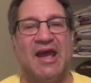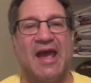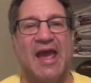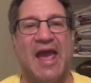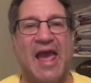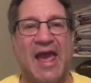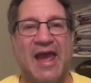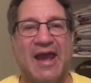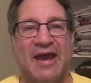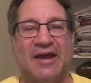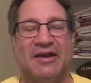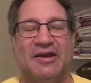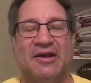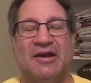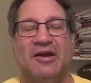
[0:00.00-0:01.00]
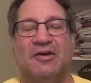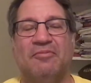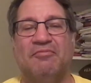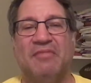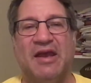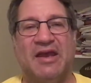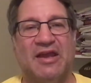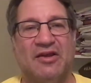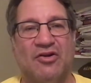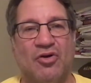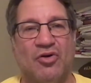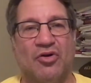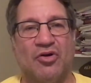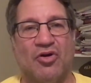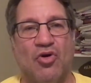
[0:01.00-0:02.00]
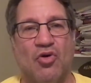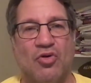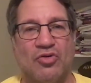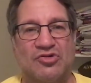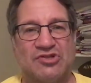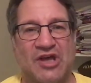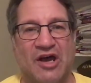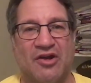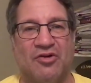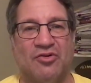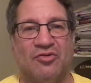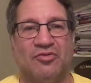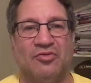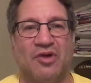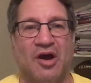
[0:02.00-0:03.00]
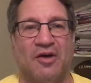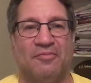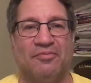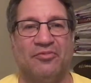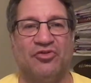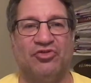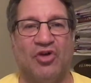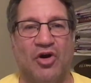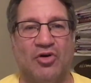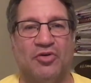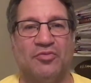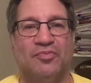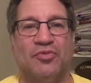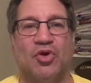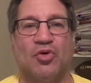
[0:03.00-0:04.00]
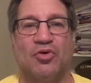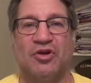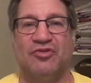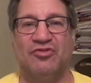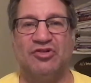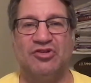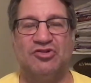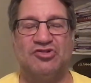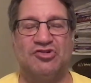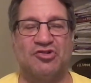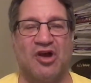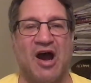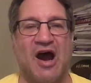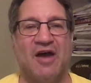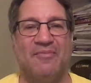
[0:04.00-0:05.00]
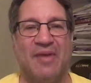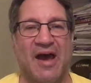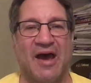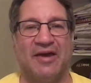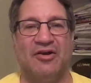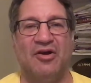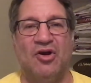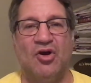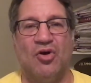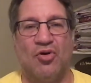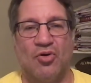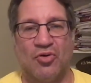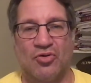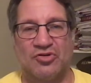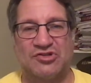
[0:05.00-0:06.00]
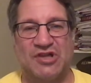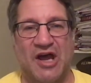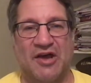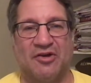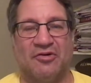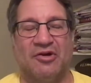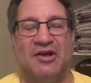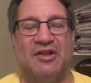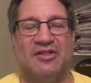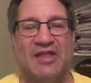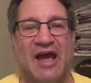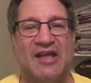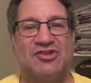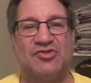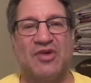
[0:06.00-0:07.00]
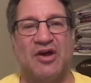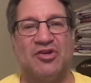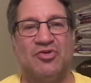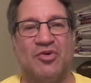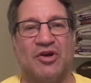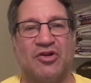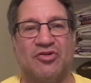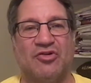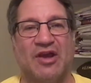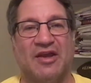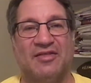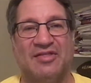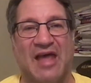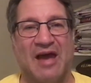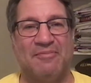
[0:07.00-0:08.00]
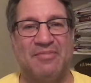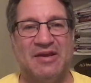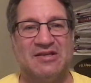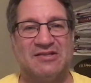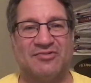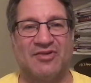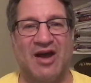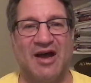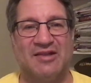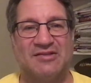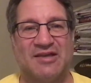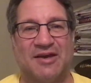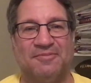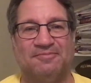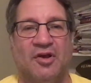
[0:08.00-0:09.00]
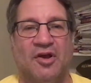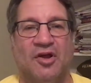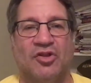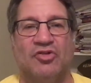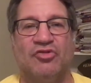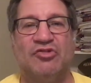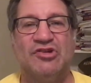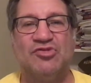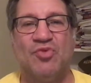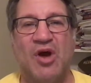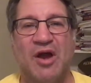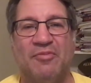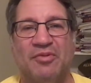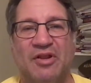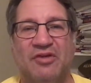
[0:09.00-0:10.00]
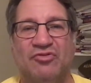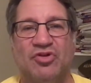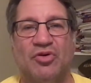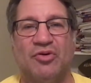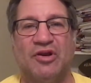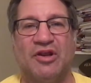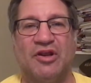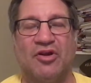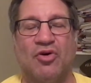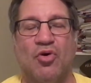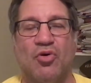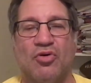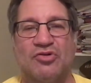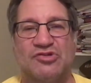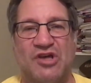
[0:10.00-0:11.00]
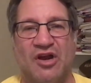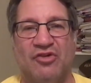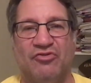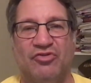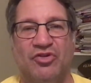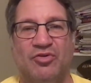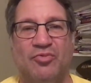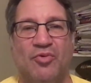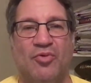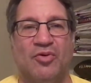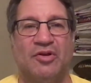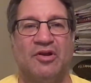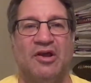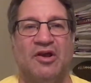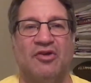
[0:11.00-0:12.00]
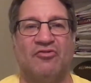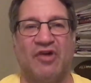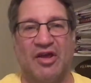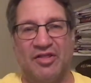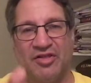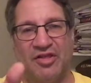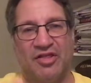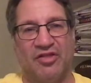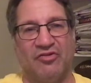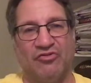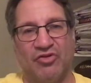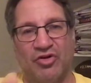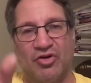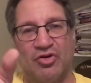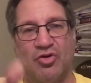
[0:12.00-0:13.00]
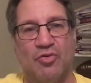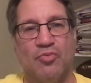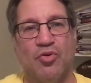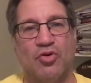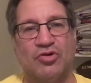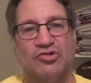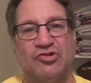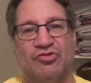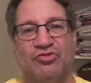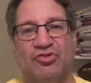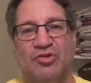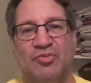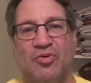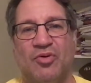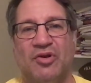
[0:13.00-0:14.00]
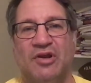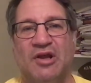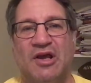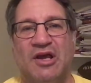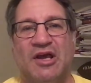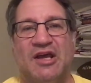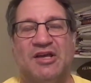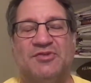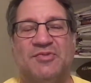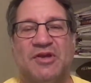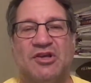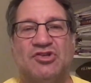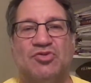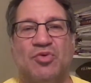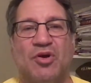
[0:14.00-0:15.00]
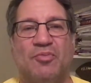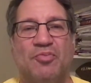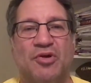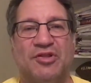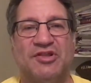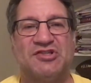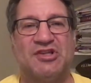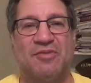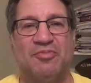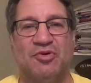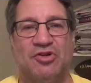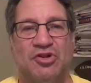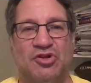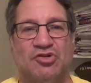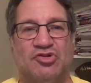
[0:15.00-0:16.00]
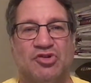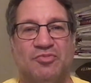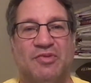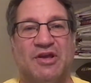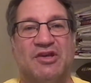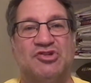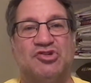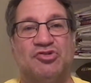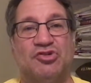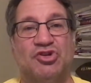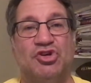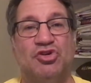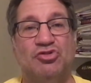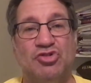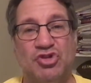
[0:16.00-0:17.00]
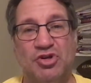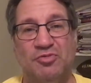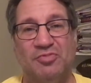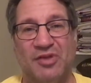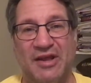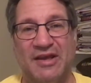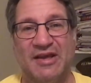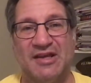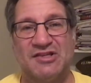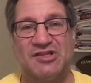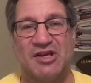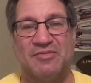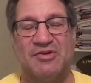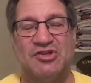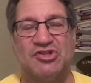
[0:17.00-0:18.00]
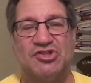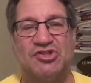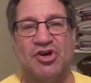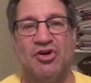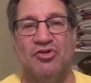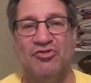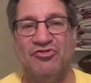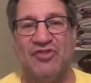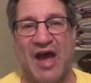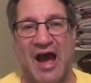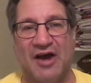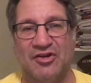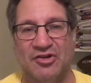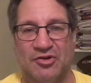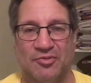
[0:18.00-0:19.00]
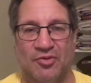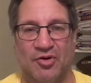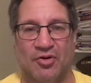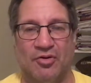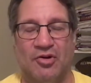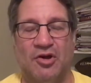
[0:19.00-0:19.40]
and make it on a horizontal phone or even using your iPad horizontal. That's how you want to create that piece of content. The reason why I believe doing it in a horizontal viewpoint rather than the vertical portrait viewpoint is because you want to put this up on YouTube, because your YouTube link is going to be so valuable